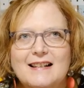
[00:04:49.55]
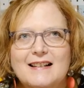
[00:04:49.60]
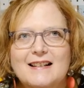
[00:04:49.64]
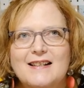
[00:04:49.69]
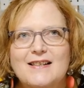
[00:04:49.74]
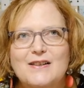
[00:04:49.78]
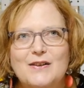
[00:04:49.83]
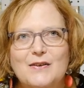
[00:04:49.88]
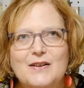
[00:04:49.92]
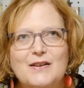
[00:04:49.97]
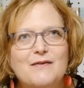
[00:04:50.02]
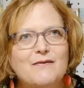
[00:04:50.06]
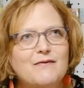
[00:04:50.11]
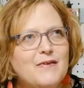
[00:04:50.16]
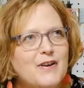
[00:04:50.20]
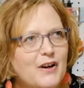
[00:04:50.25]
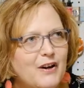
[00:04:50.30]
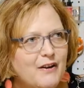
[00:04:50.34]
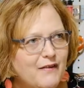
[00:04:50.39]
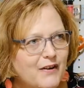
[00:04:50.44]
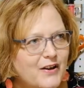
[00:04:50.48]
so it's
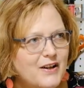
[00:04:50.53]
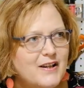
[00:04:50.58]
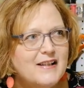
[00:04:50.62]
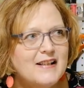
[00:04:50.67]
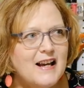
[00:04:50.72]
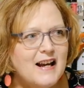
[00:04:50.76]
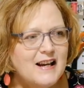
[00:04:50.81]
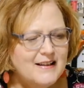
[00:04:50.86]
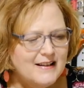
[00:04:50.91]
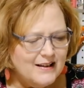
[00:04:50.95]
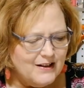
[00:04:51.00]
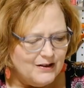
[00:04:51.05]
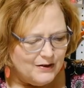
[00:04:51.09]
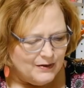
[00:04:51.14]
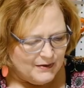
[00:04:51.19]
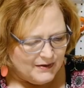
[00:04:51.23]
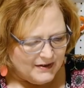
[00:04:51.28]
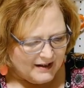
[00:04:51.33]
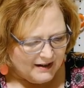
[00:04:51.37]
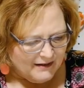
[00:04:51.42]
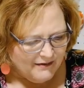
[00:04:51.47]
very, very size
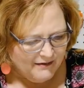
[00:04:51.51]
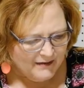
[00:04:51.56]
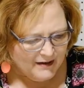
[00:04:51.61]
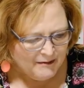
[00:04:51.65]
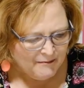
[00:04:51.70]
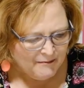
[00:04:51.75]
inclusive.